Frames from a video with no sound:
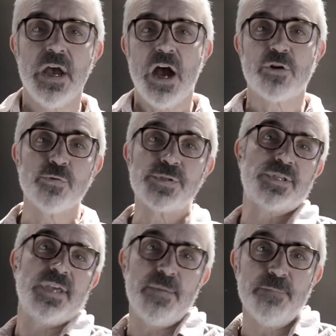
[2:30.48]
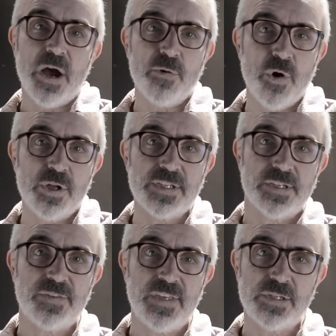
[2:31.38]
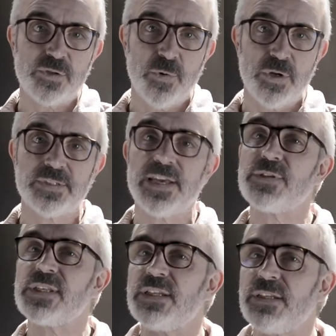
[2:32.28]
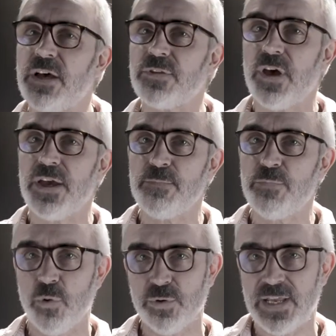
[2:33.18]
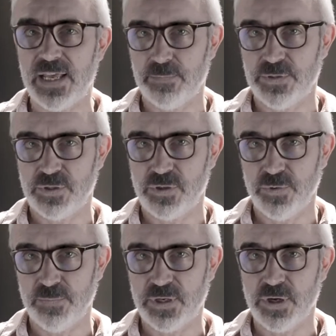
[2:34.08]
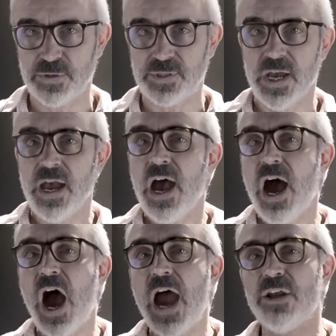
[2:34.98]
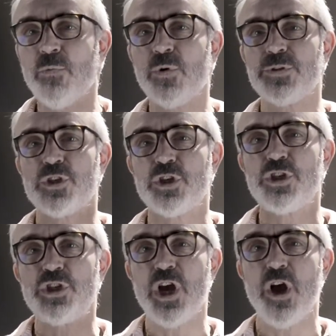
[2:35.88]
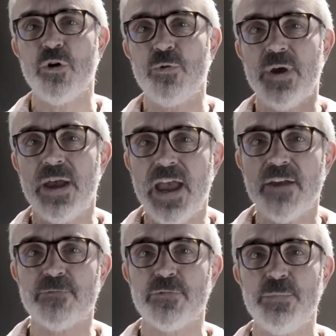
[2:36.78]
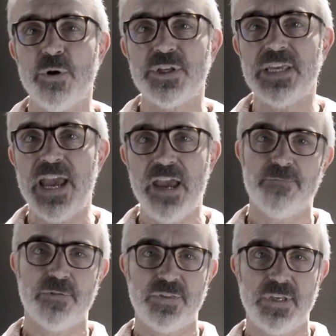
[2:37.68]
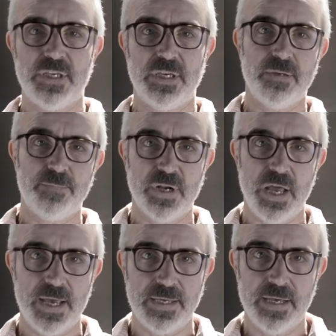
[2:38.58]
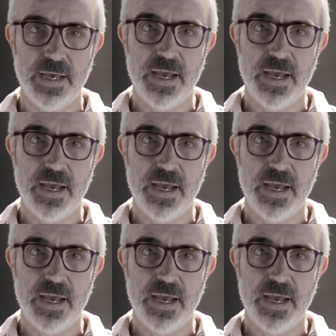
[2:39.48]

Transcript: Of course, in my world, in the theatre world, there is another important element to it because I don't want to show everybody everything in a play.